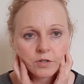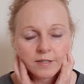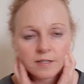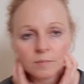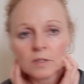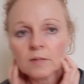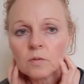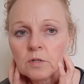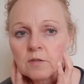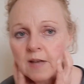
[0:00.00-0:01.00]
And sometimes
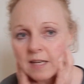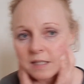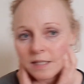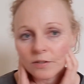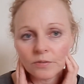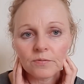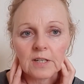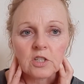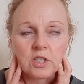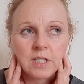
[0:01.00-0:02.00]
when you've had an ear
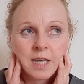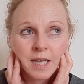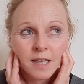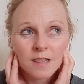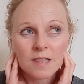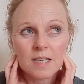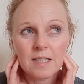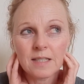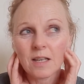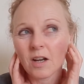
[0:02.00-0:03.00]
infection,
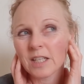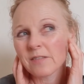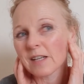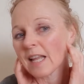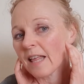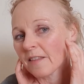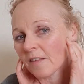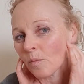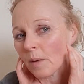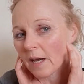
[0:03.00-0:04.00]
these kind of glands at
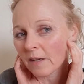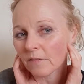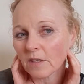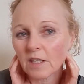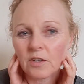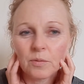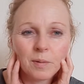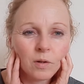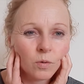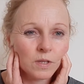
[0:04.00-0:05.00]
the back of the ear and
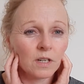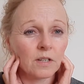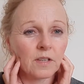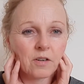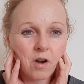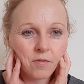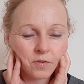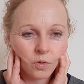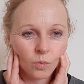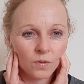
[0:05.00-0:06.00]
below the ear, they're
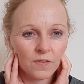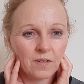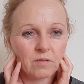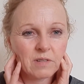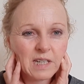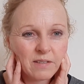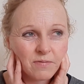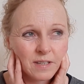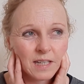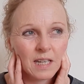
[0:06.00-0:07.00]
often the ones that really
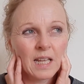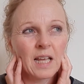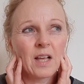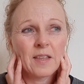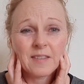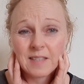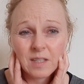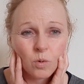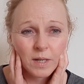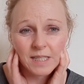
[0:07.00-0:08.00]
feel still
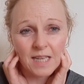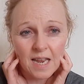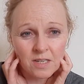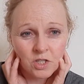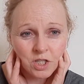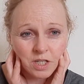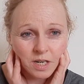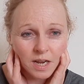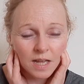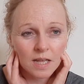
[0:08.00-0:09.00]
quite
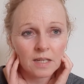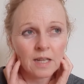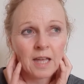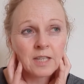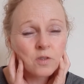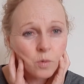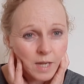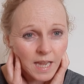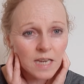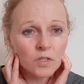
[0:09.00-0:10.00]
tender, and it's
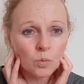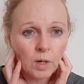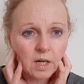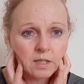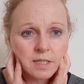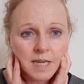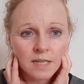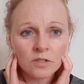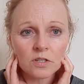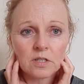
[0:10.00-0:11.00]
okay to work on
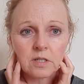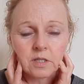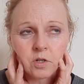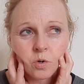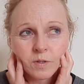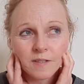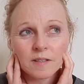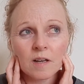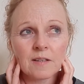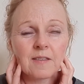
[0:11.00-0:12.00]
tender nodes as
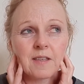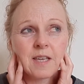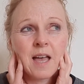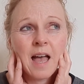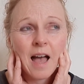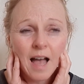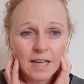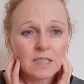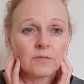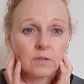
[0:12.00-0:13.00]
long as the
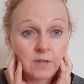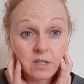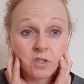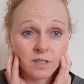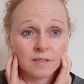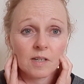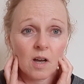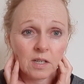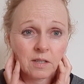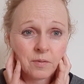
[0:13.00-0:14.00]
active infection is gone,